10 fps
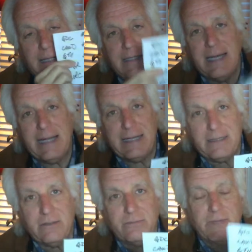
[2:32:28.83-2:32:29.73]

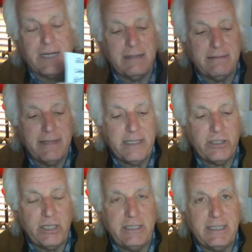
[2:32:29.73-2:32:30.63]
Now, I think
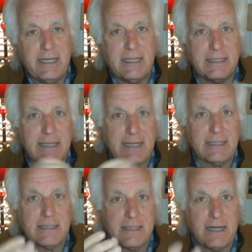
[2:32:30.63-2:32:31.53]
GTI's at a
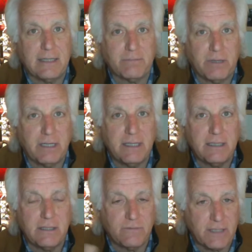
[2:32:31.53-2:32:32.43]
stock
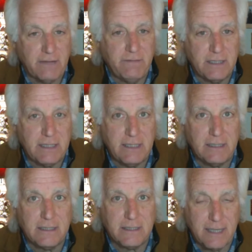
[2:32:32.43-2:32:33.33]
price of 17
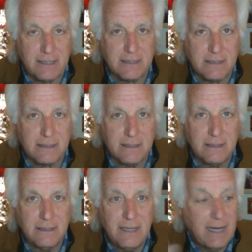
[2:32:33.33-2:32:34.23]
cents
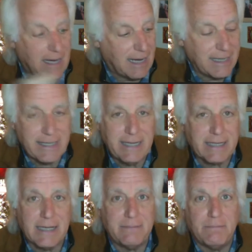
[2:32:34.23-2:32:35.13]
I can't
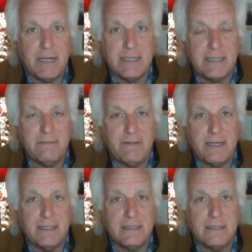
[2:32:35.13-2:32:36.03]
get my
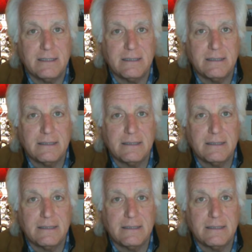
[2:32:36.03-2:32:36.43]
dividends.